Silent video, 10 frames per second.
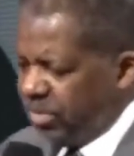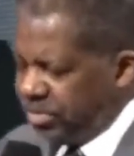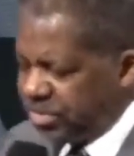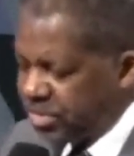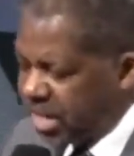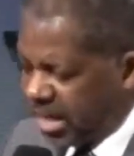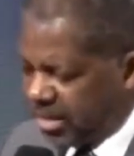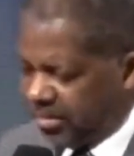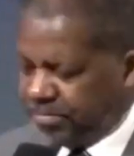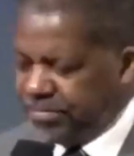with
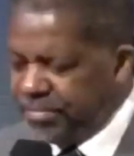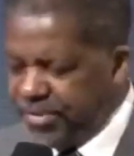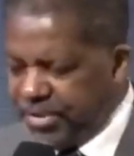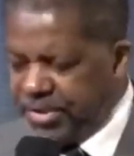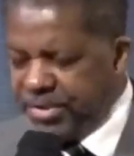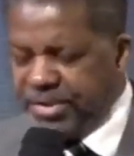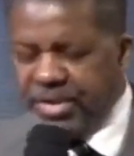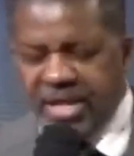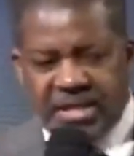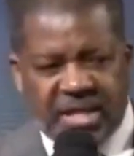Sodom
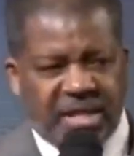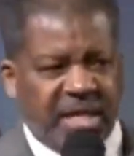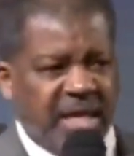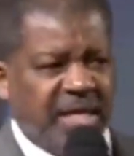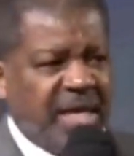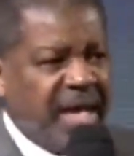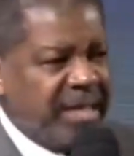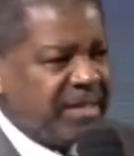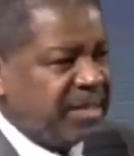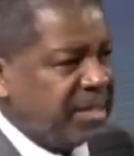that they
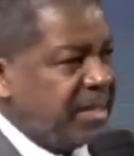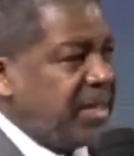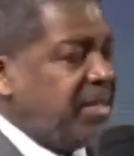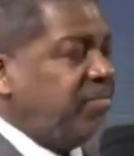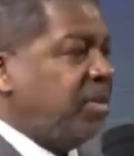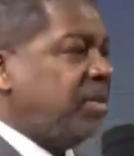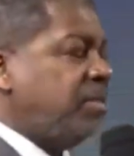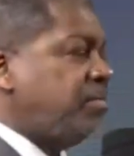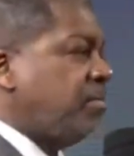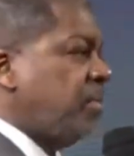cannot leave
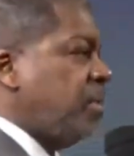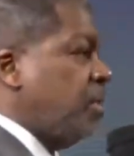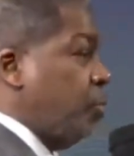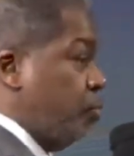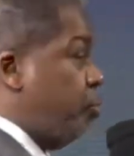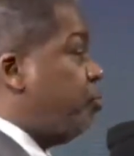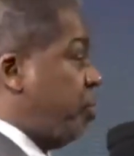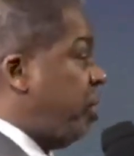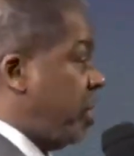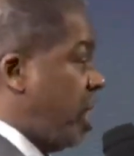it? You do
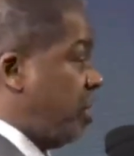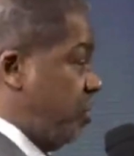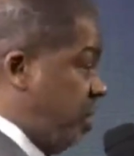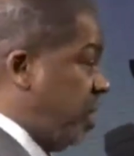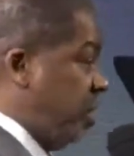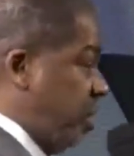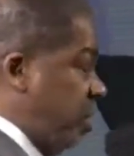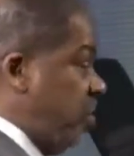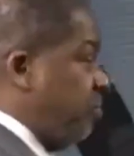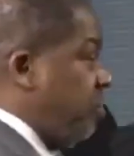see the
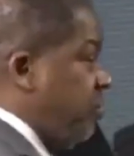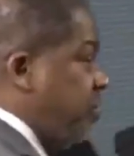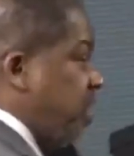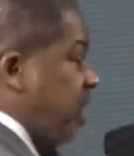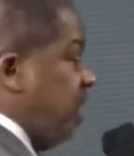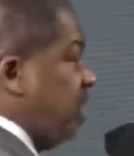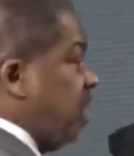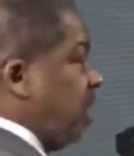contradiction. You do see the